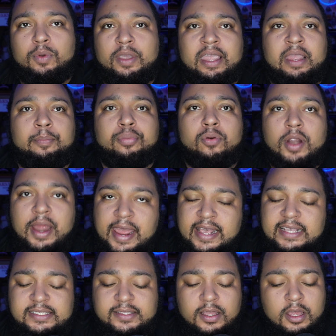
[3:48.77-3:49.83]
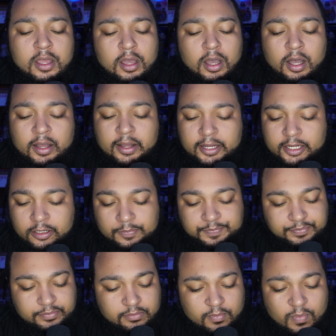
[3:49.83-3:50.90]
getting pressed,
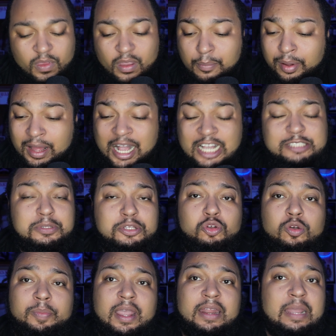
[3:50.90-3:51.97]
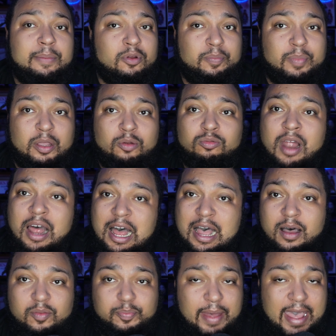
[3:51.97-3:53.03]
possibly you being able to be
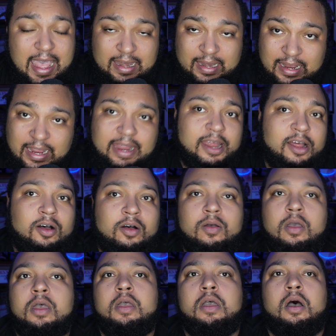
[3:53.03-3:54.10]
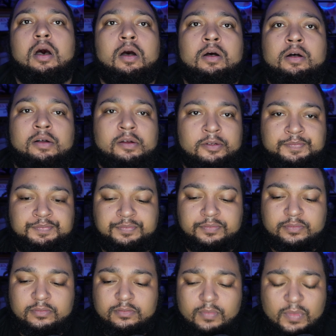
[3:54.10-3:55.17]
robbed, pat down,
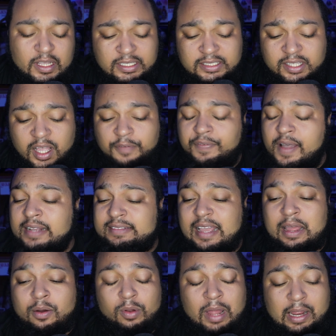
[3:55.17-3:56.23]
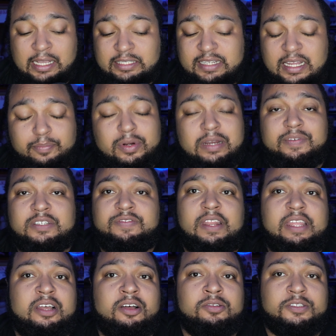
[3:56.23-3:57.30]
stuff like that. Like I said in previous
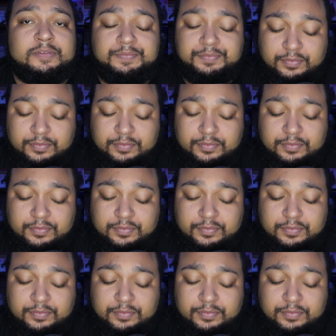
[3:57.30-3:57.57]
videos,